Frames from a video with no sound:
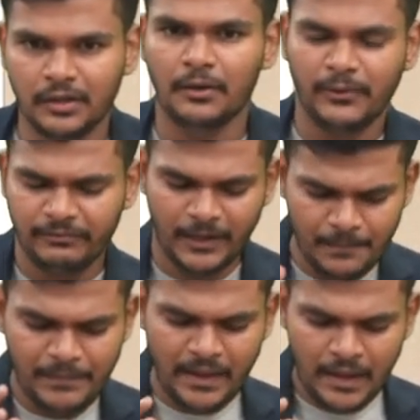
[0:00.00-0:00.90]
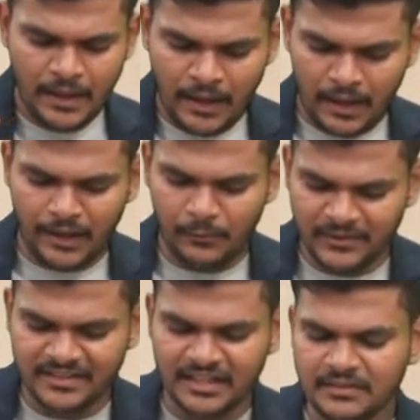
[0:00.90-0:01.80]
However,
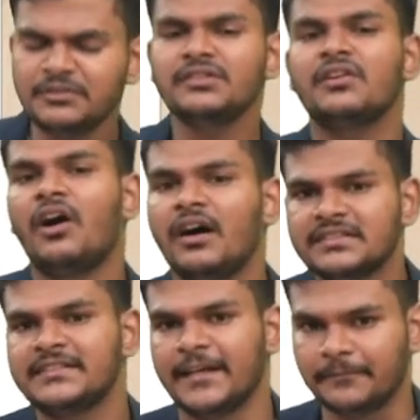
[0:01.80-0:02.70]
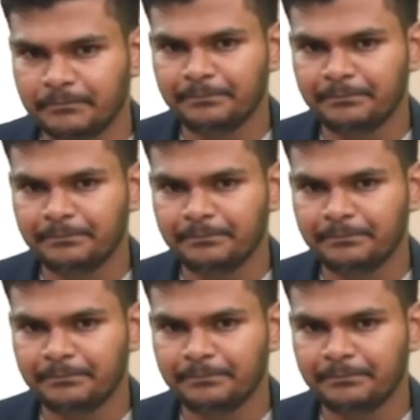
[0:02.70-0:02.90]
when it comes to costing,